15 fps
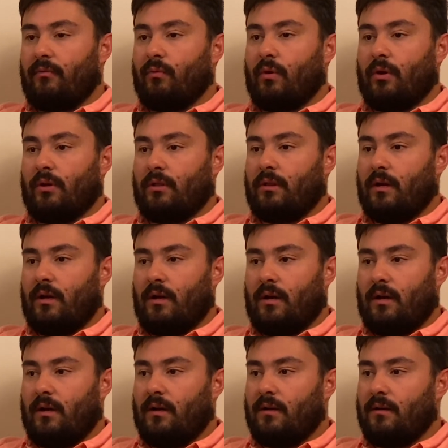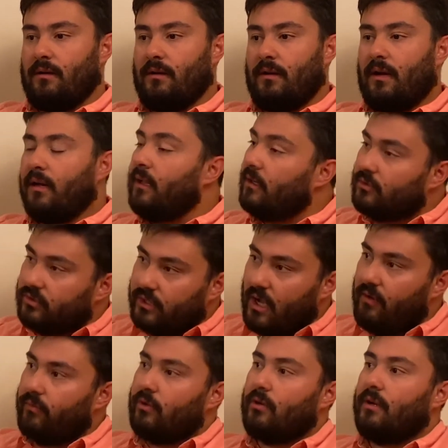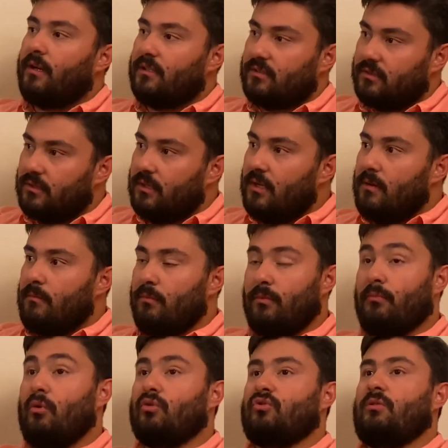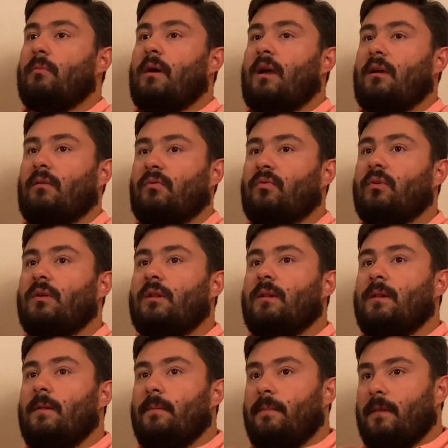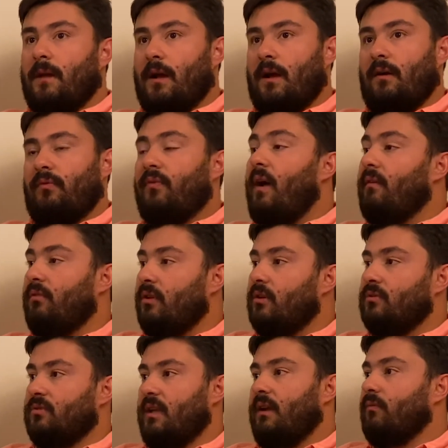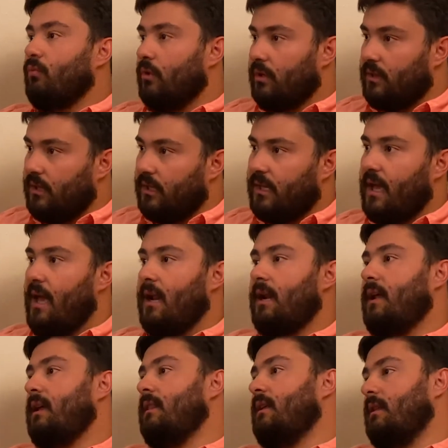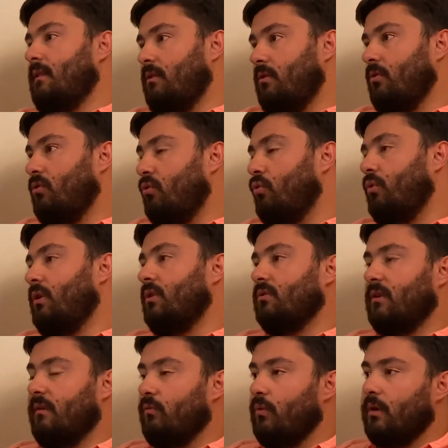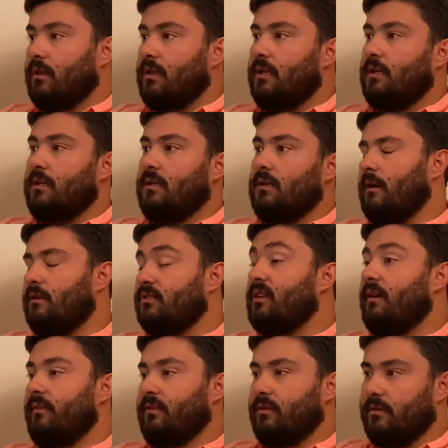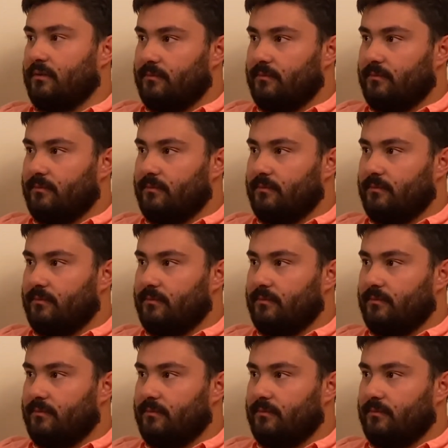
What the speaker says: worked in El Salvador, and as most of my 5 years that I've worked in Canada, and then 2 years I've worked in El Salvador.